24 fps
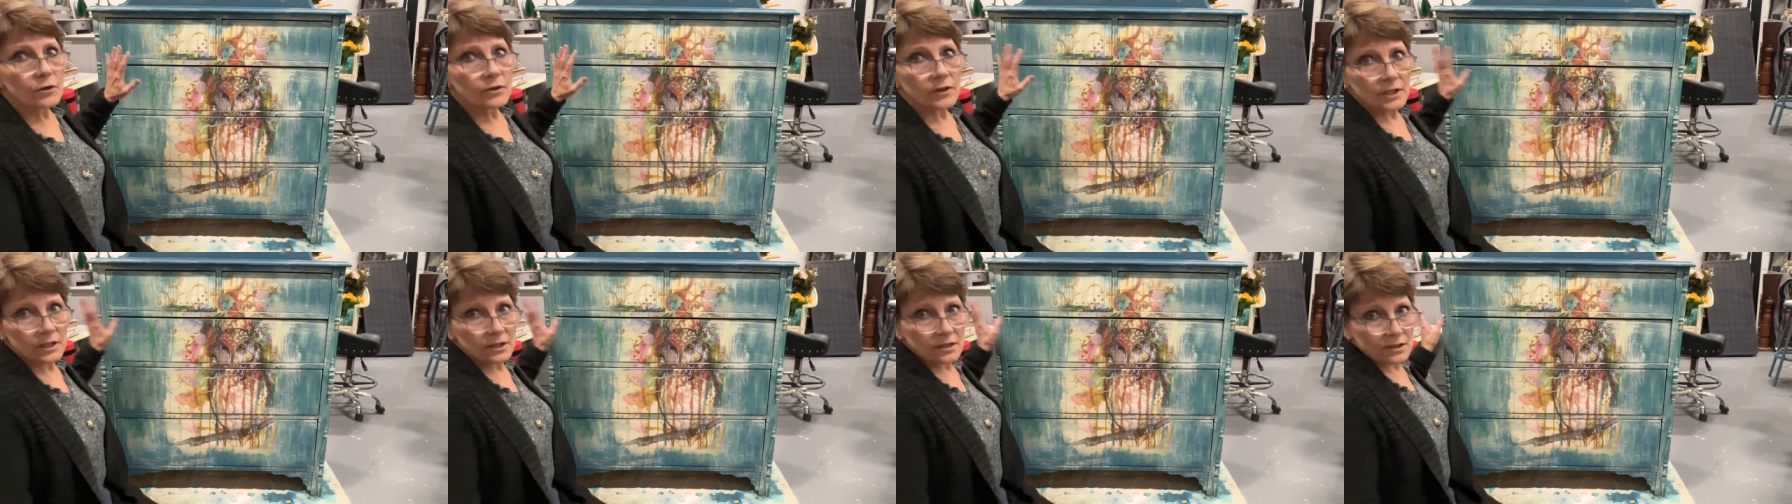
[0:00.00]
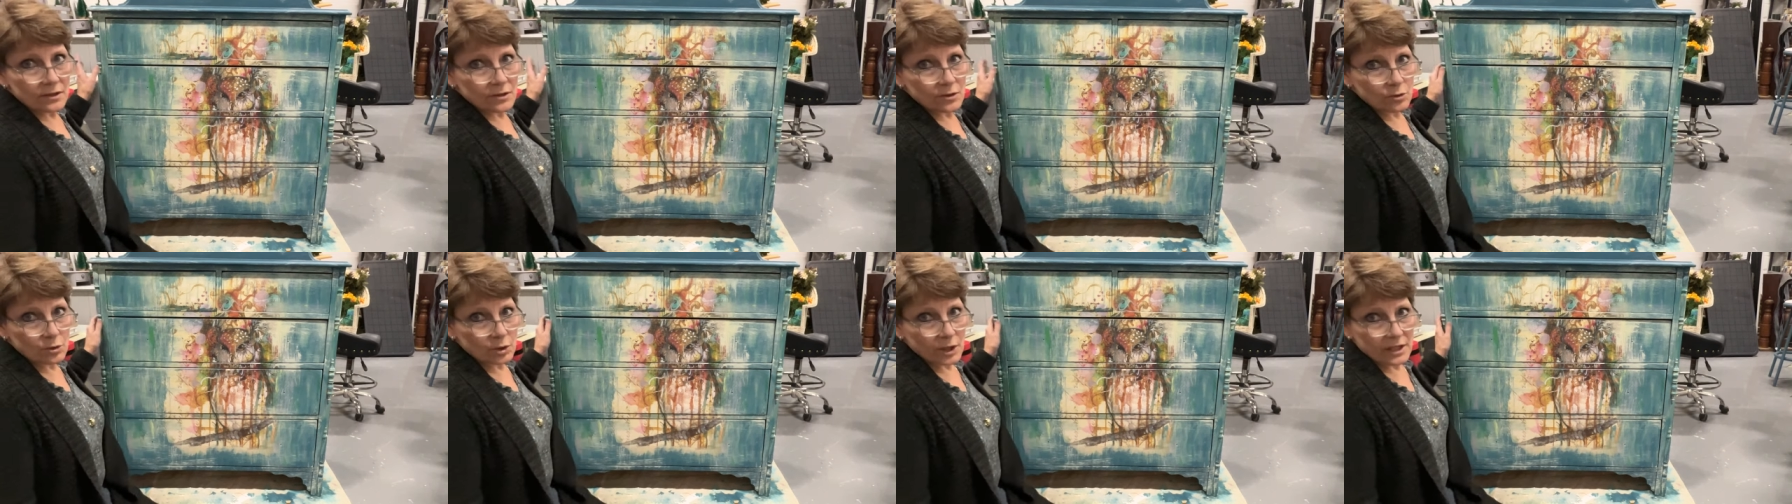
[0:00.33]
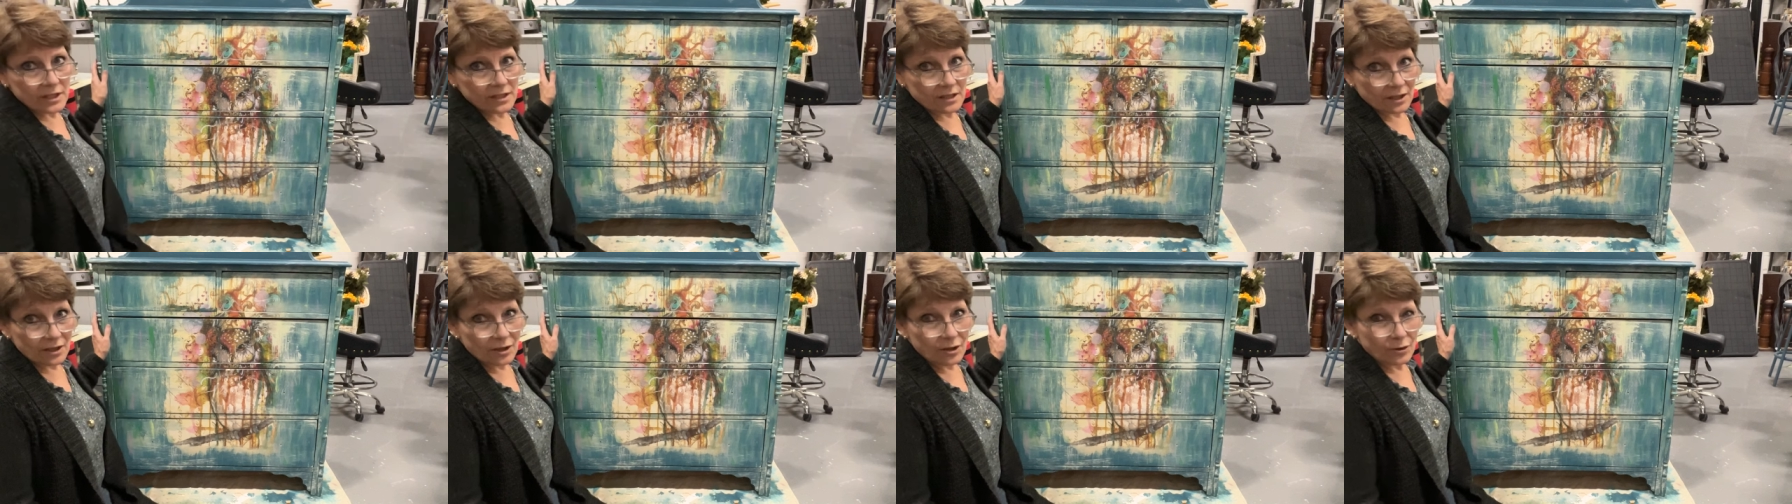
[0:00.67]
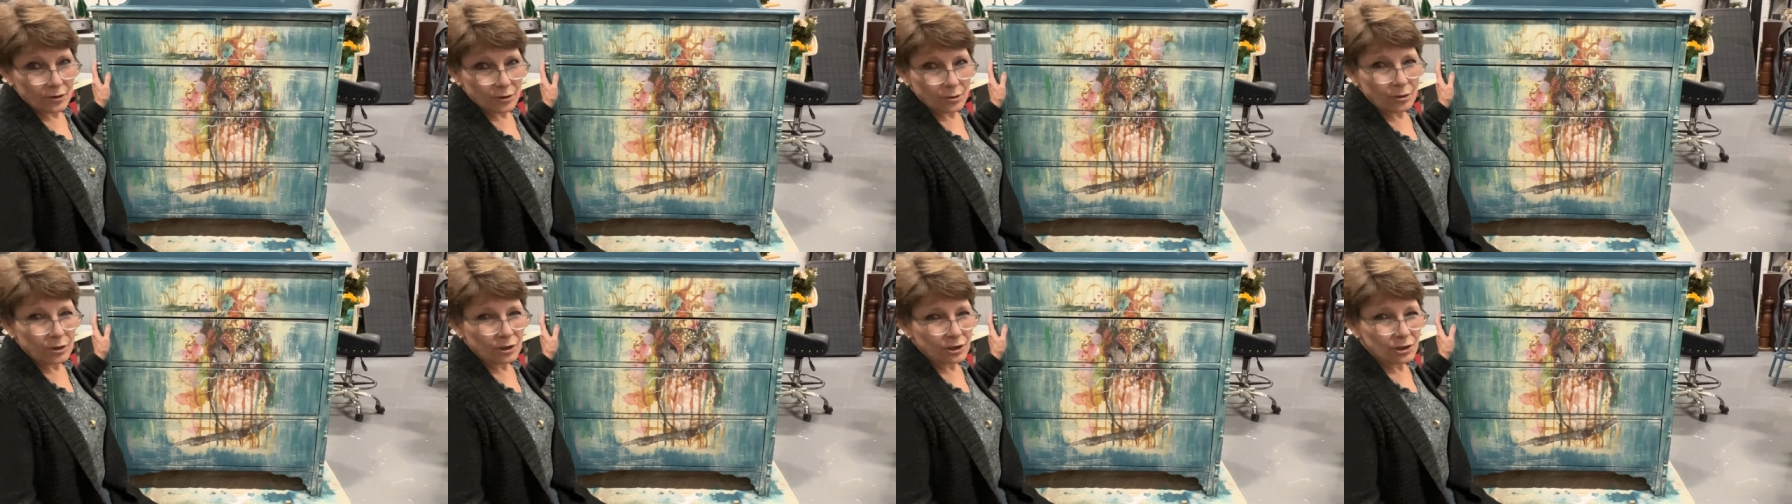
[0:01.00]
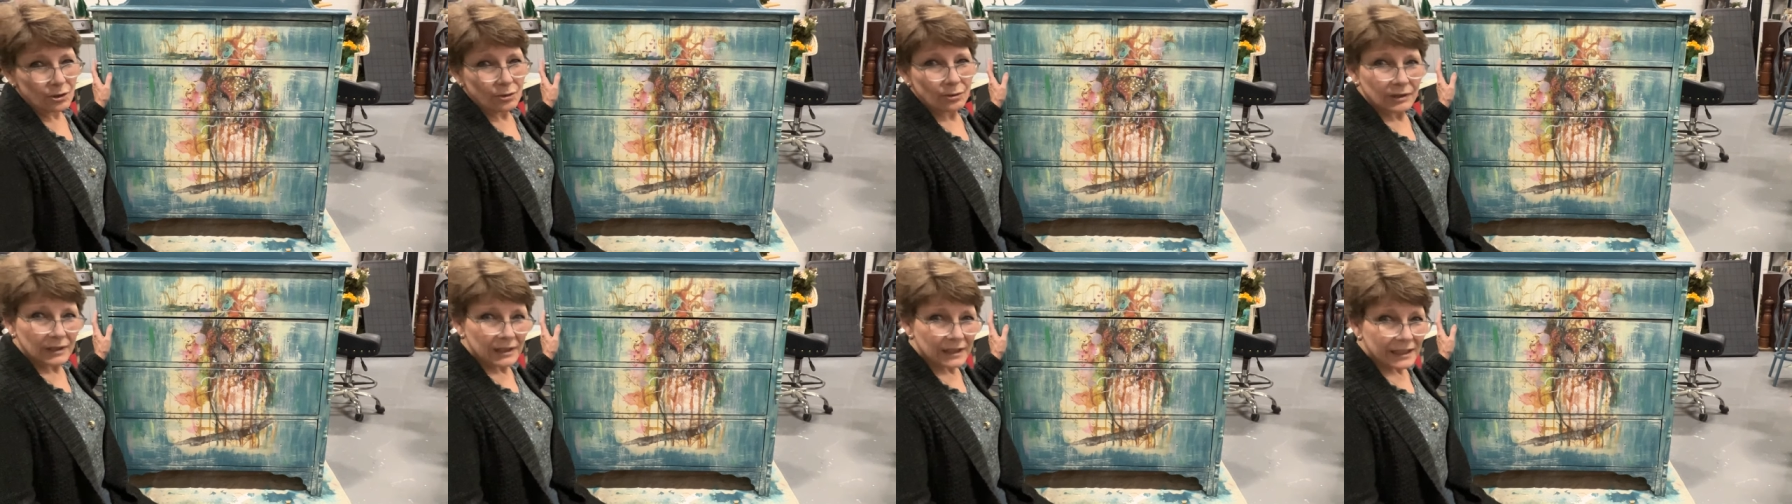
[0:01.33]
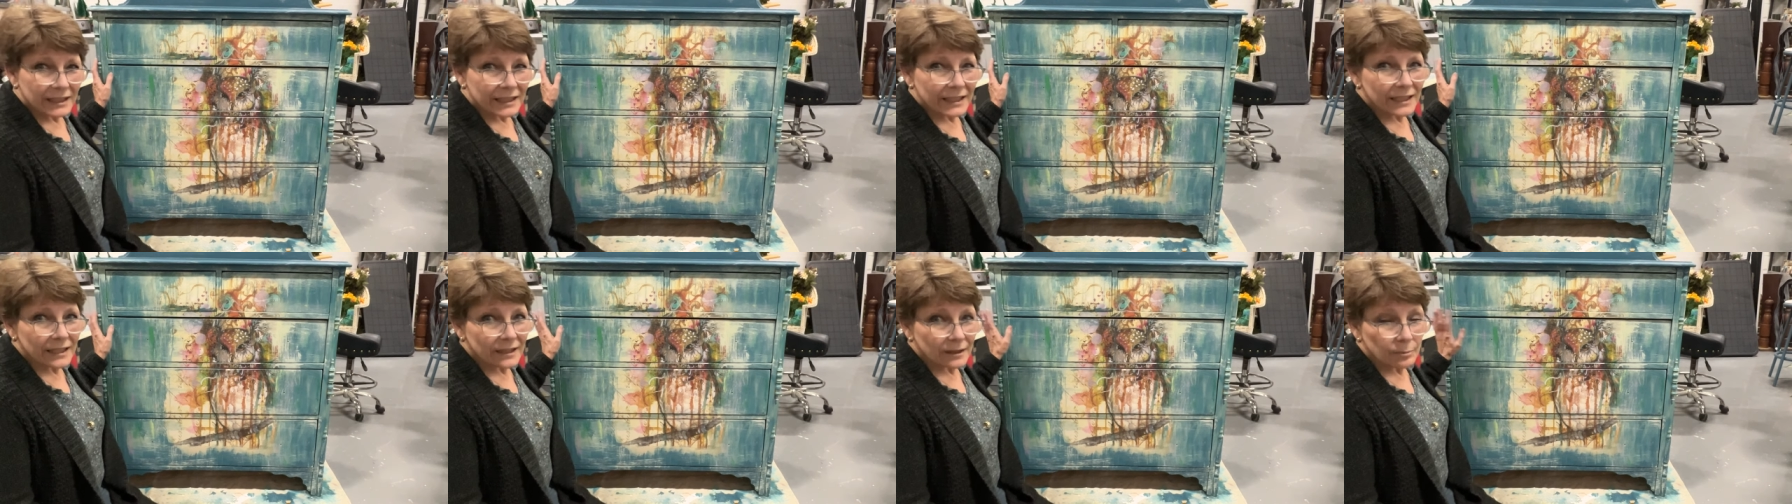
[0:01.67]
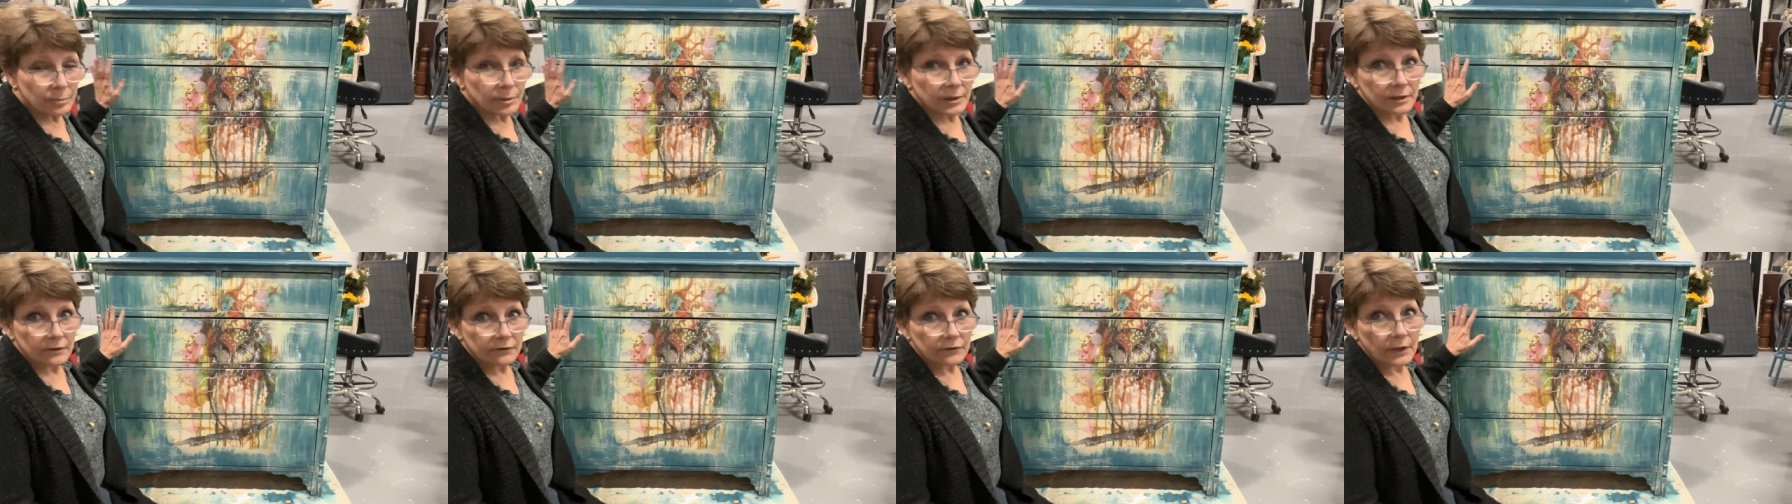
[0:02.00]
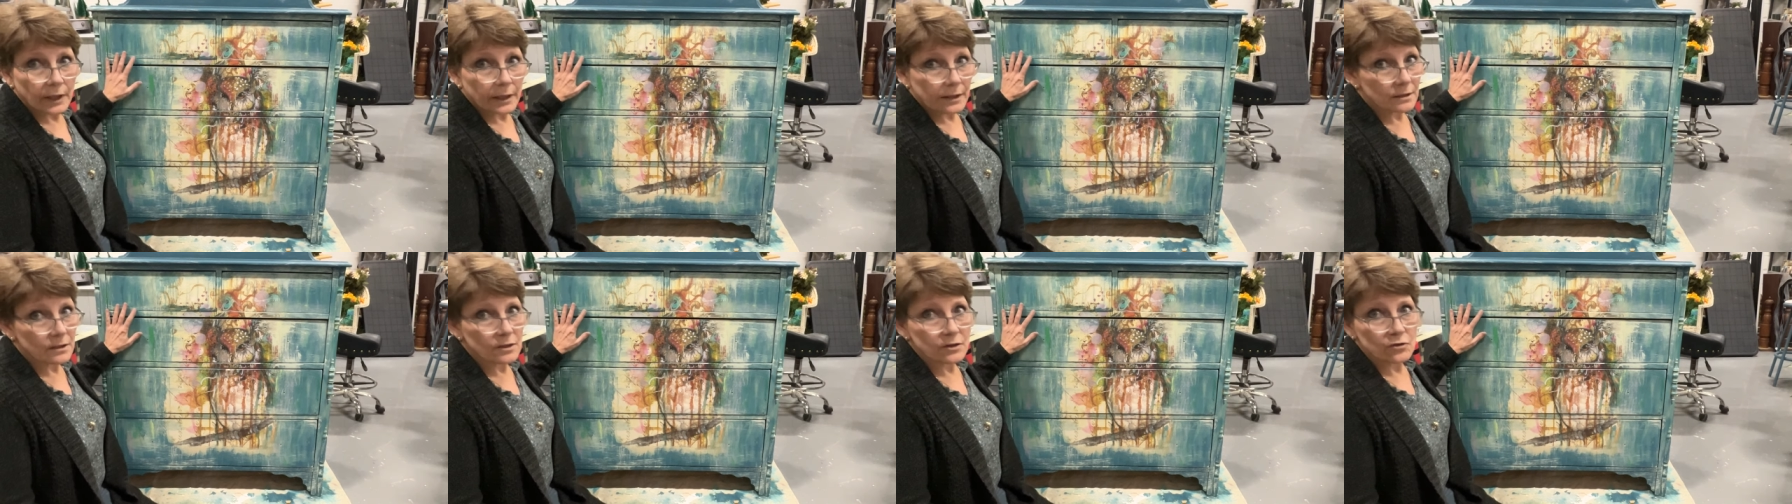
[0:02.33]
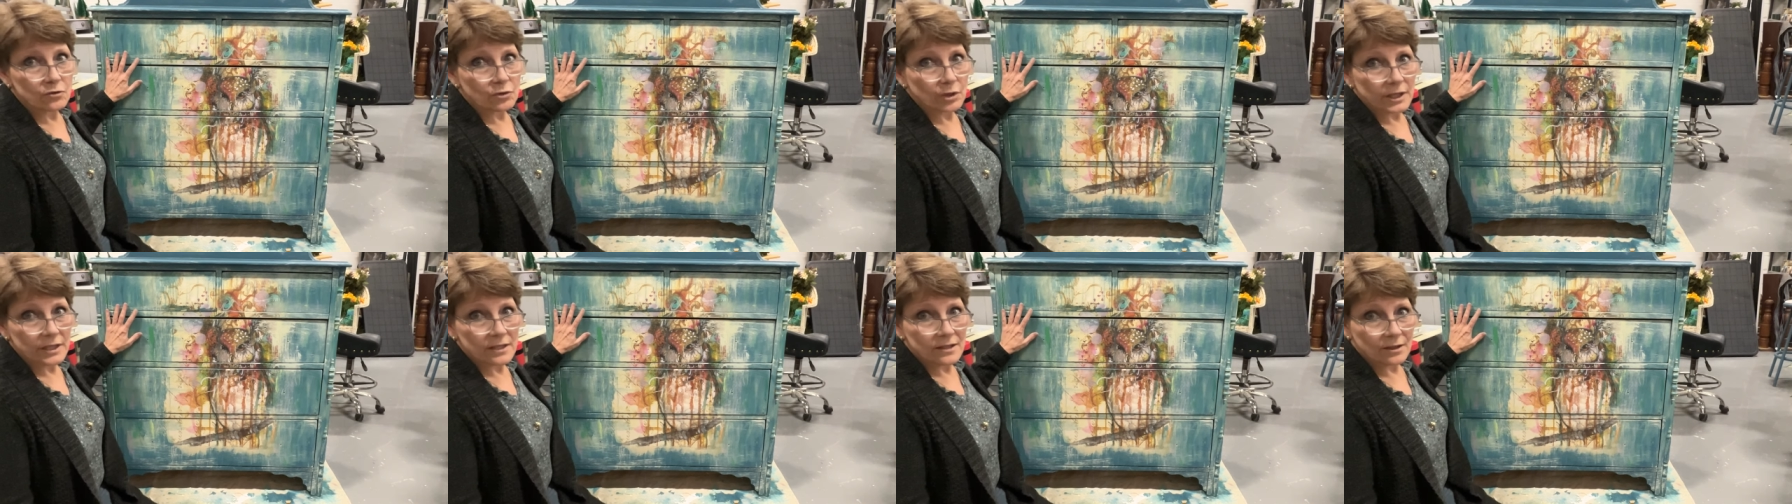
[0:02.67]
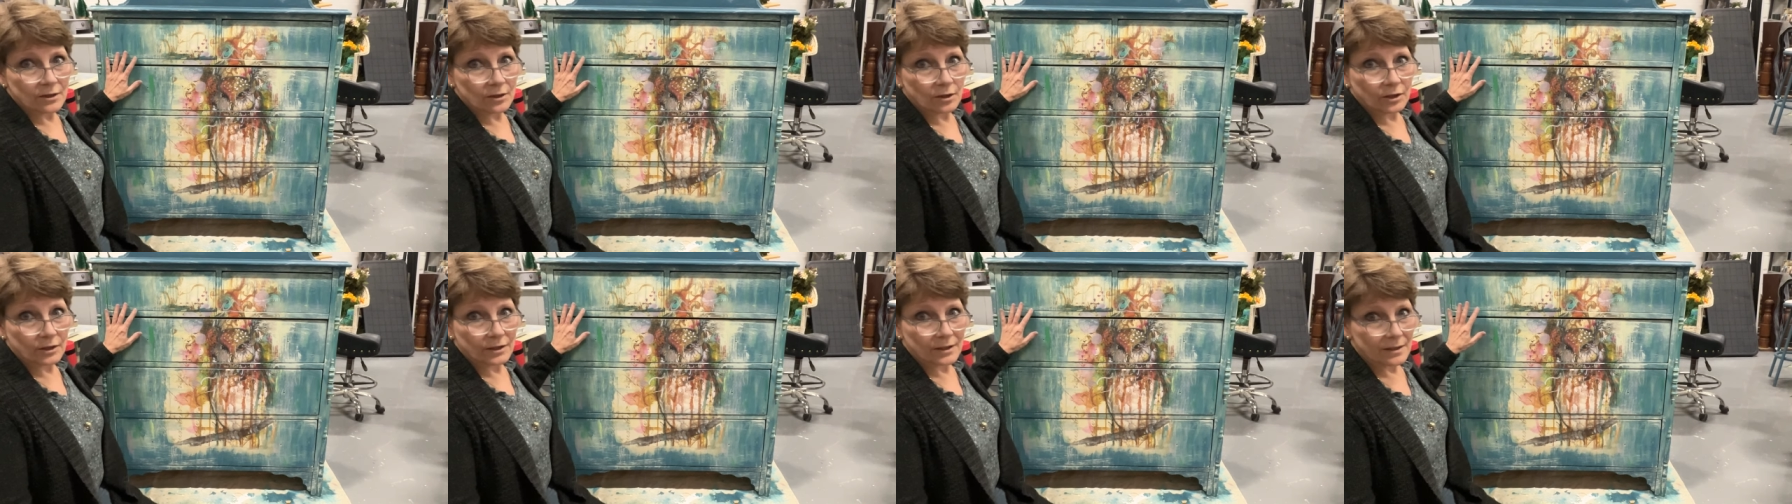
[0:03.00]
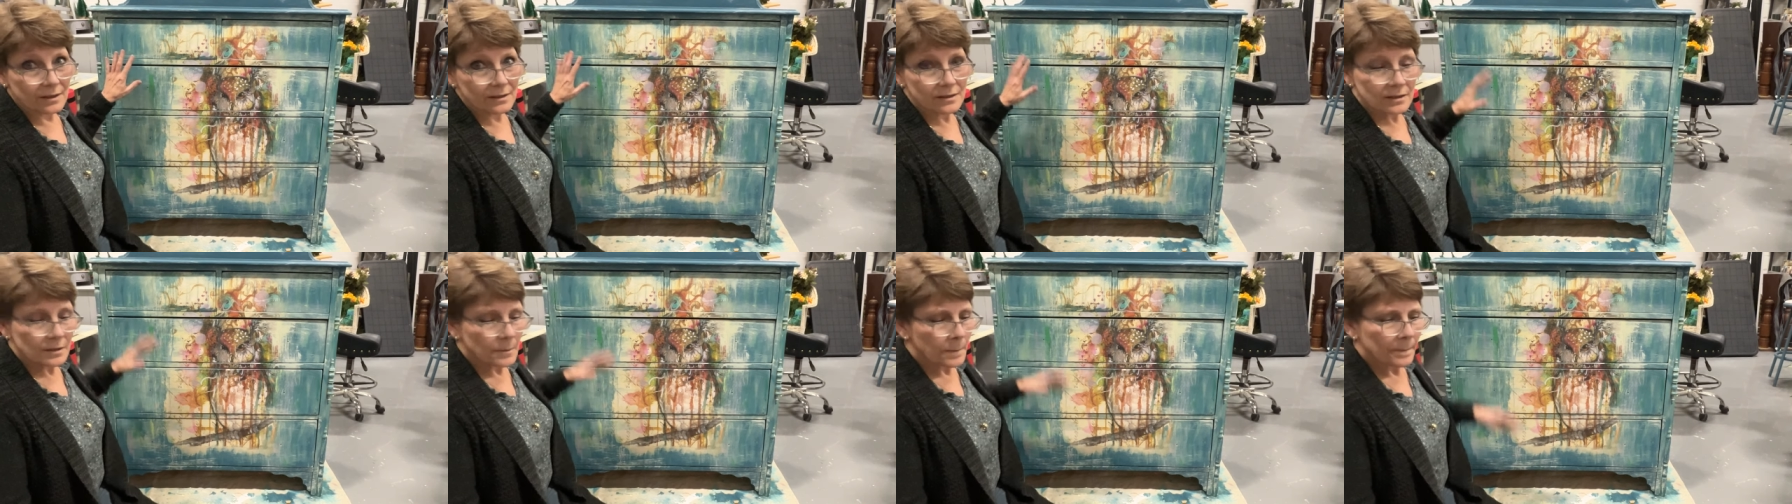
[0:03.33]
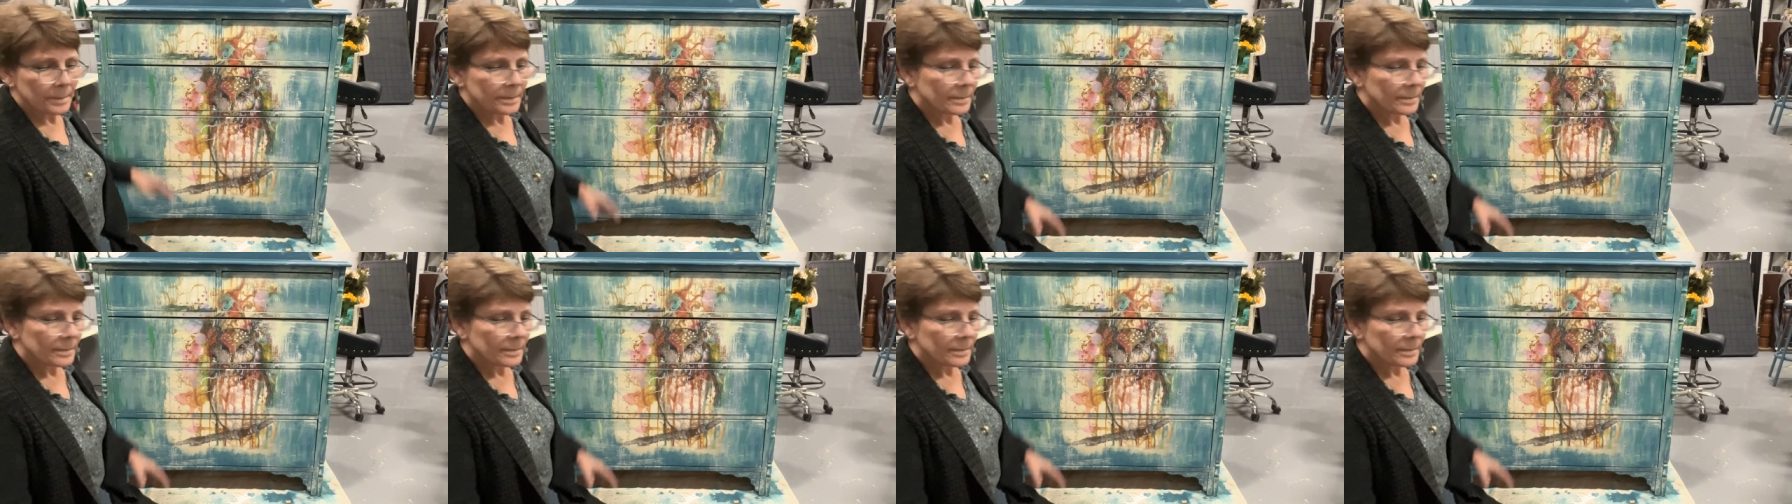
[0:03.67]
than distressing, although I'll do a little bit of light distressing on this.